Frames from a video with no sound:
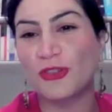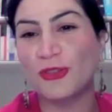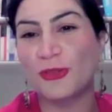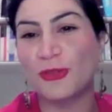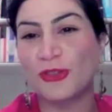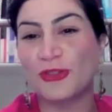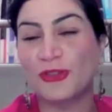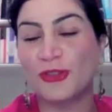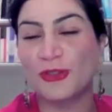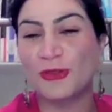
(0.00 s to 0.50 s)
you
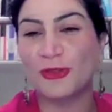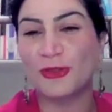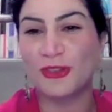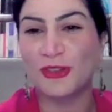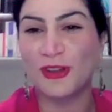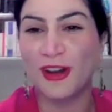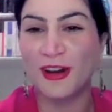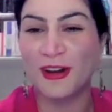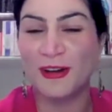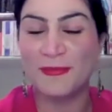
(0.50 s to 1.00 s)
through
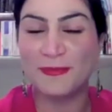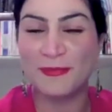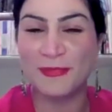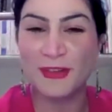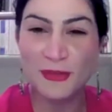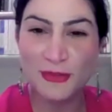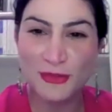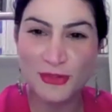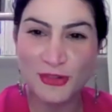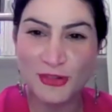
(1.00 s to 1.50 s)

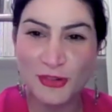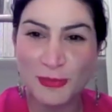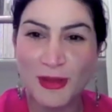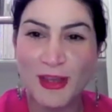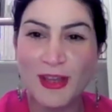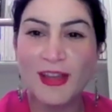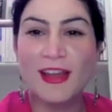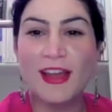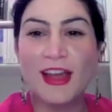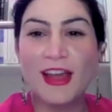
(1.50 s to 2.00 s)
um,
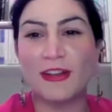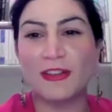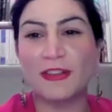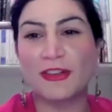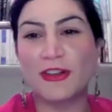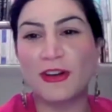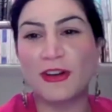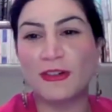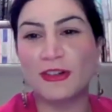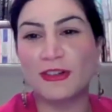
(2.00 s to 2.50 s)
YouTube
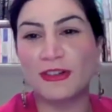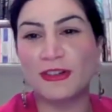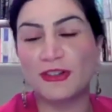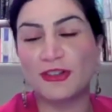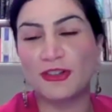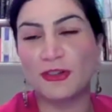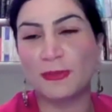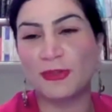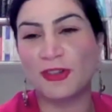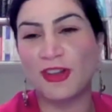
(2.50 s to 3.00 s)
and on the
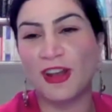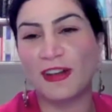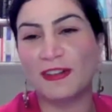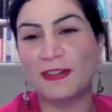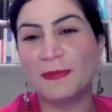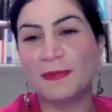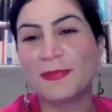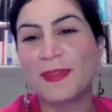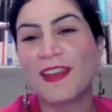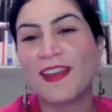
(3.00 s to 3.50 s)
Conan YouTube
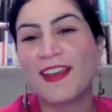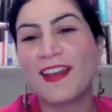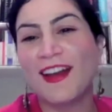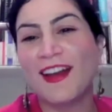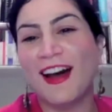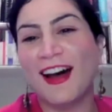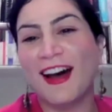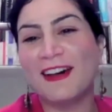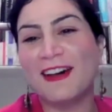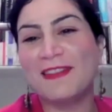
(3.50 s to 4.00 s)
channel.
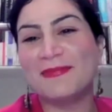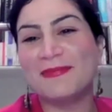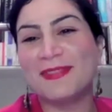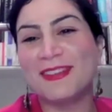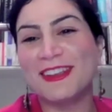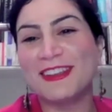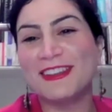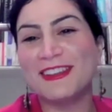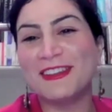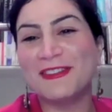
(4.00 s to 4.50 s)

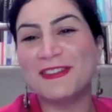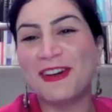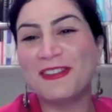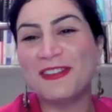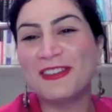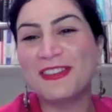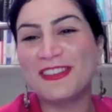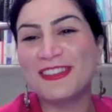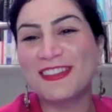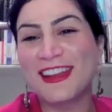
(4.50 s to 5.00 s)
Um, you've
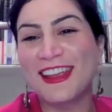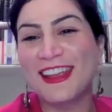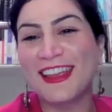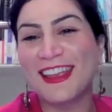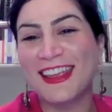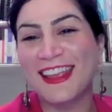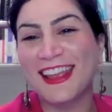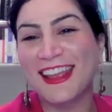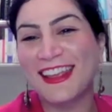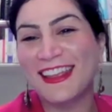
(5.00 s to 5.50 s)

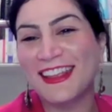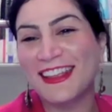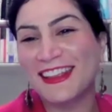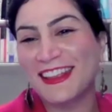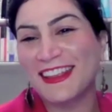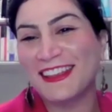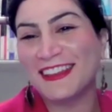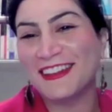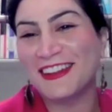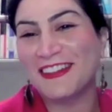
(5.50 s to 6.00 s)
obviously
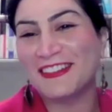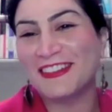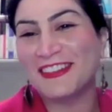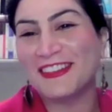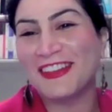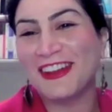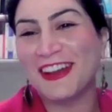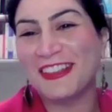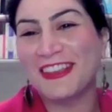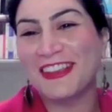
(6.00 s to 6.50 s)
you know,
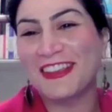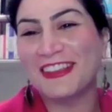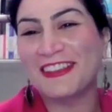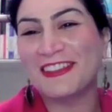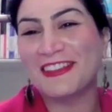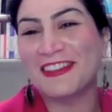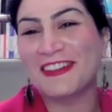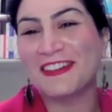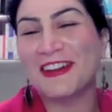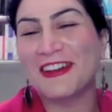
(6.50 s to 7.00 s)
I think
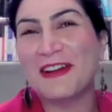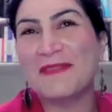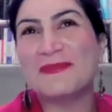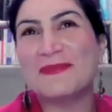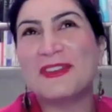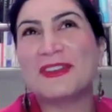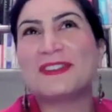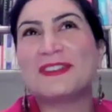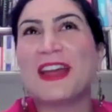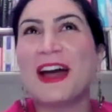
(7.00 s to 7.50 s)
you're
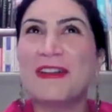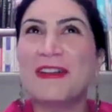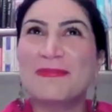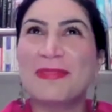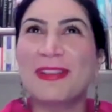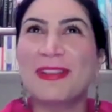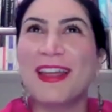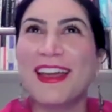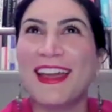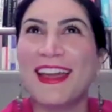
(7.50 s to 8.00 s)
um, you're
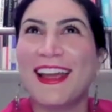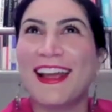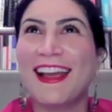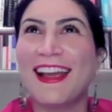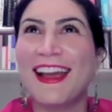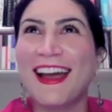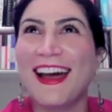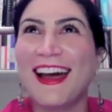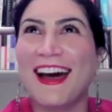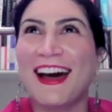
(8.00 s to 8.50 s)

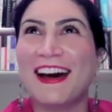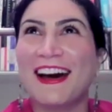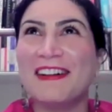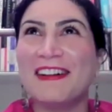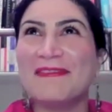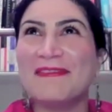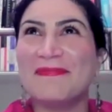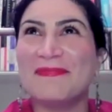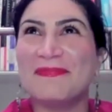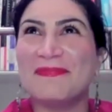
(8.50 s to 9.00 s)
downplaying
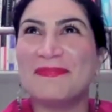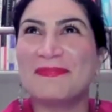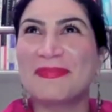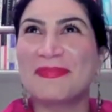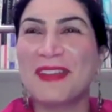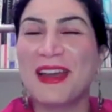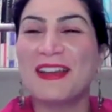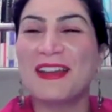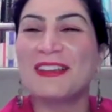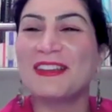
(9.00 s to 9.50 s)
um,
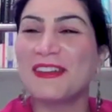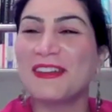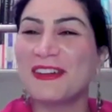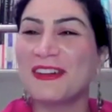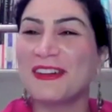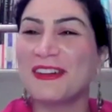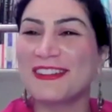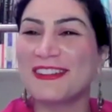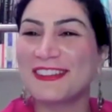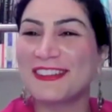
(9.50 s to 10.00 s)

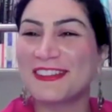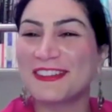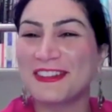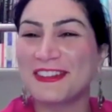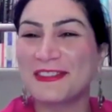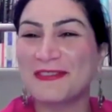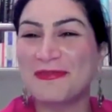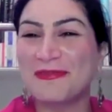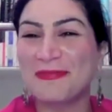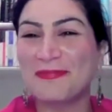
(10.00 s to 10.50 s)
your sort
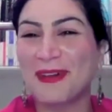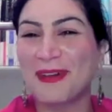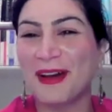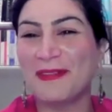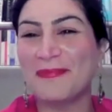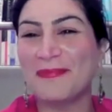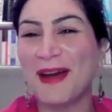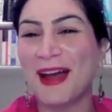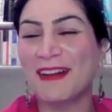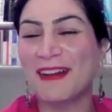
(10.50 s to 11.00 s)
of
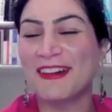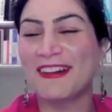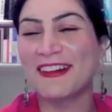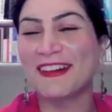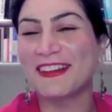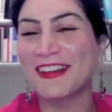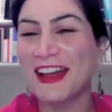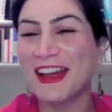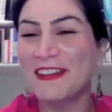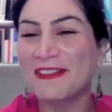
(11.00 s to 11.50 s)
uh,
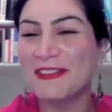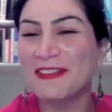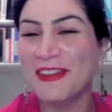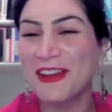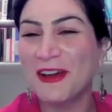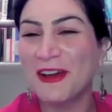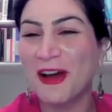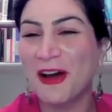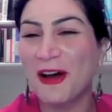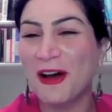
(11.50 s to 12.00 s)
background in life
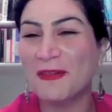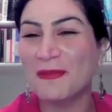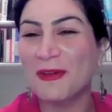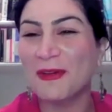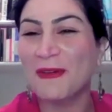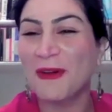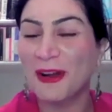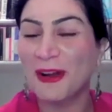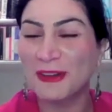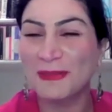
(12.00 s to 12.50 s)
uh,
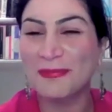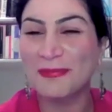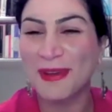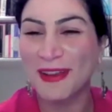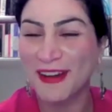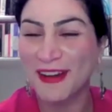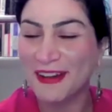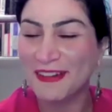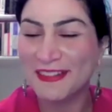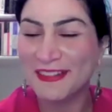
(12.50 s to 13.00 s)
quite a
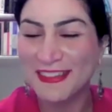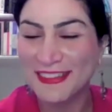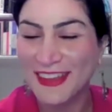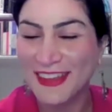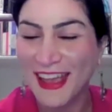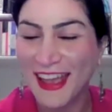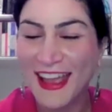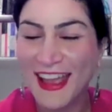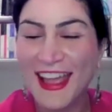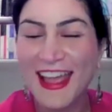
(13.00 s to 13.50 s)
bit, I would
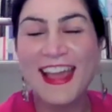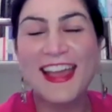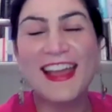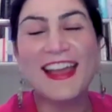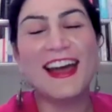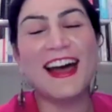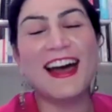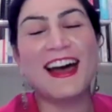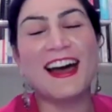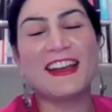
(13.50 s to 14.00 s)
say.
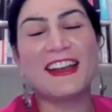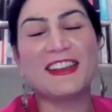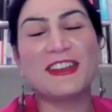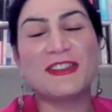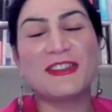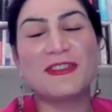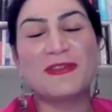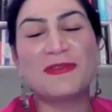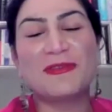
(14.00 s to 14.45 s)
Uh,